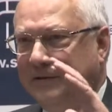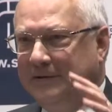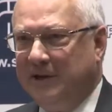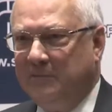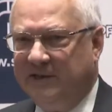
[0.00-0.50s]

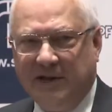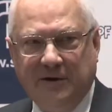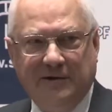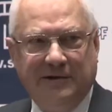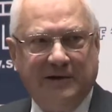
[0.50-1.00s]
some
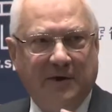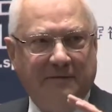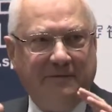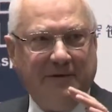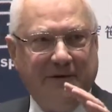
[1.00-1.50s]
seconds
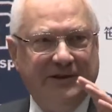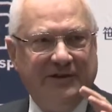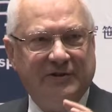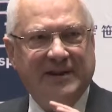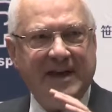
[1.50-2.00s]
of
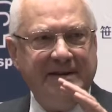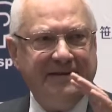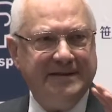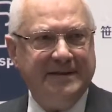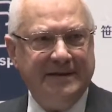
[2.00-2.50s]

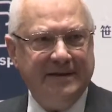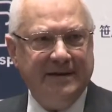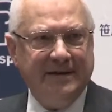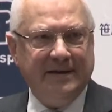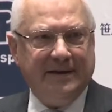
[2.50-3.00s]
uncertainty,
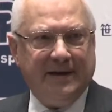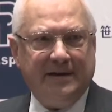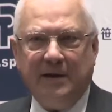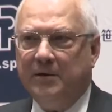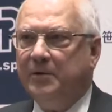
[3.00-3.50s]

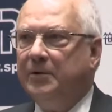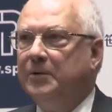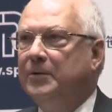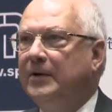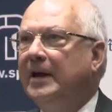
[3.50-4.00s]
and
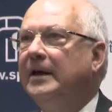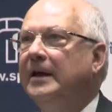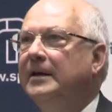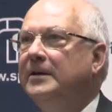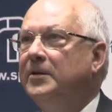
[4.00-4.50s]
you look
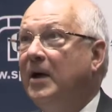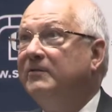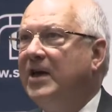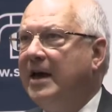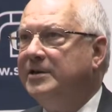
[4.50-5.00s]
and you
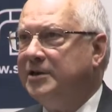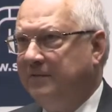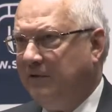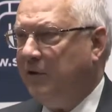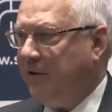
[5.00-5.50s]
have Daesh
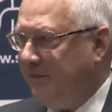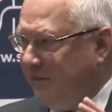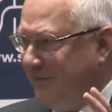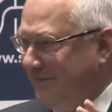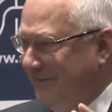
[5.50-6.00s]
in front of
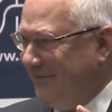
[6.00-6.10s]
you.